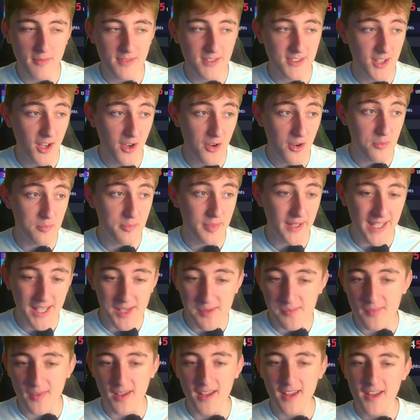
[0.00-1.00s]
So
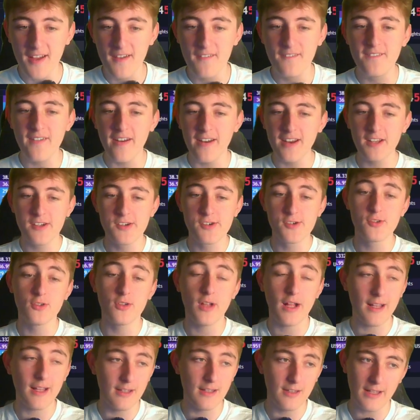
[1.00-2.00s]
Beam, very
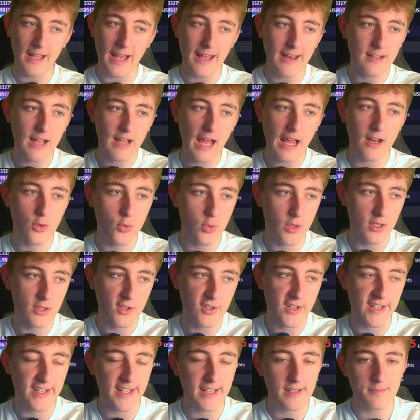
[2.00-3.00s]
cool. I had a quick
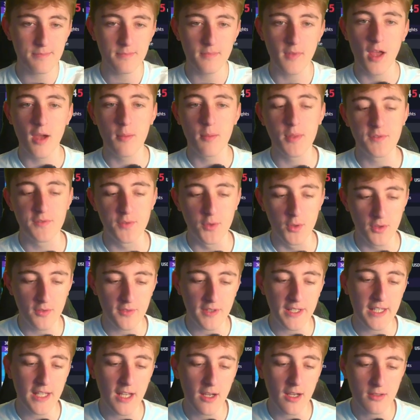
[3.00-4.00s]
look at it
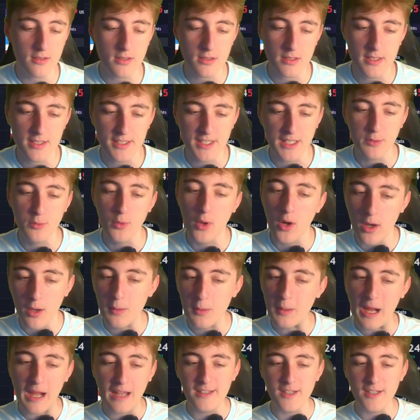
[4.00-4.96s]
before the video just to see what